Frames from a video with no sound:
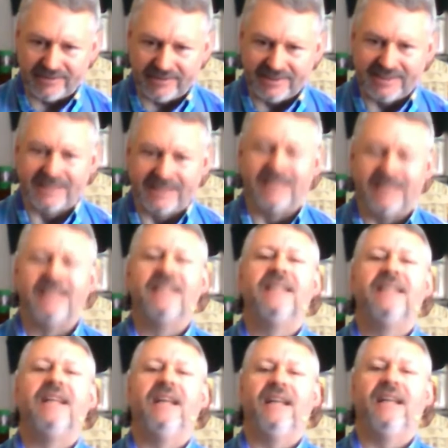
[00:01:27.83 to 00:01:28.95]

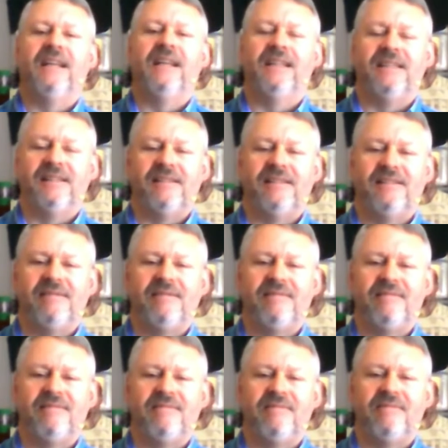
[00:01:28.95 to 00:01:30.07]

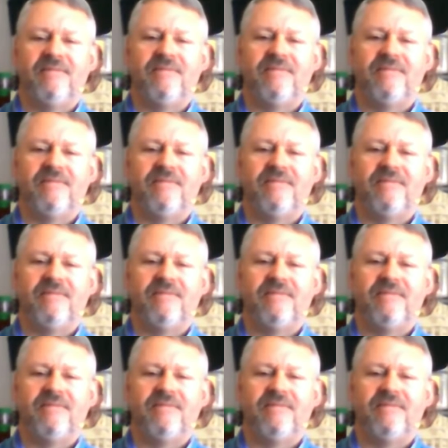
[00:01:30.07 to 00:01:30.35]
[no speech]